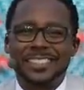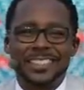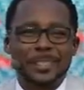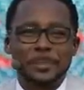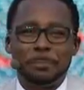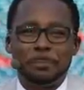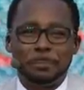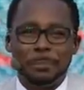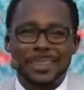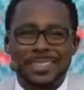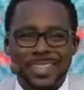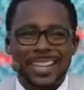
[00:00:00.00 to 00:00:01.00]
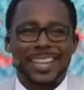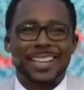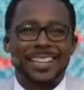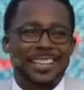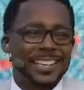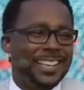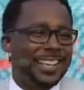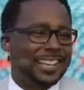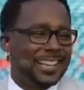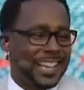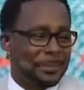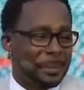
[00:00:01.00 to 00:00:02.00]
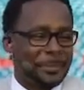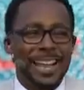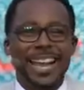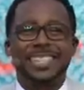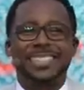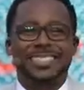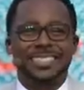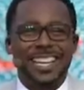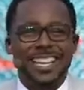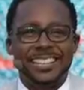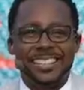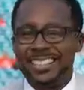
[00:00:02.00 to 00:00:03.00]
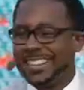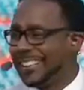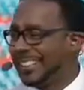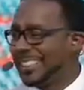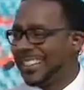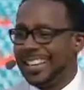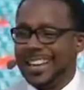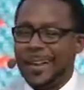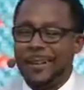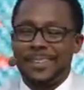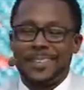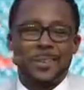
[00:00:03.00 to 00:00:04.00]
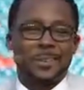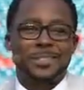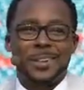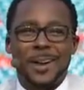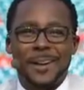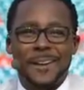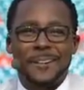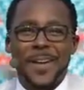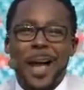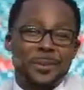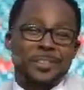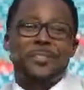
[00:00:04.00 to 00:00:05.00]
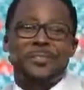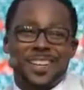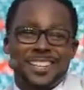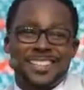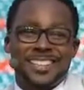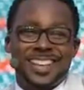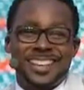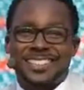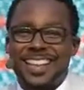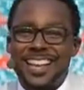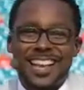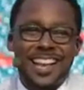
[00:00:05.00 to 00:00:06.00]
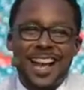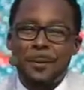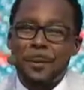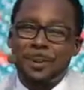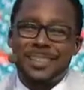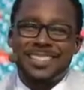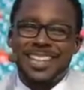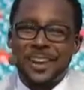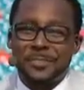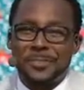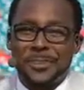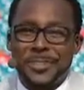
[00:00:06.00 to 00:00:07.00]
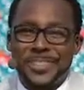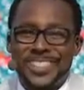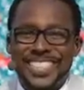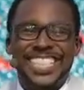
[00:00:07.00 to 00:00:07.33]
it's just yeah. They got me behind this desk and everything. If I was in front of the desk, I would bust it out for you.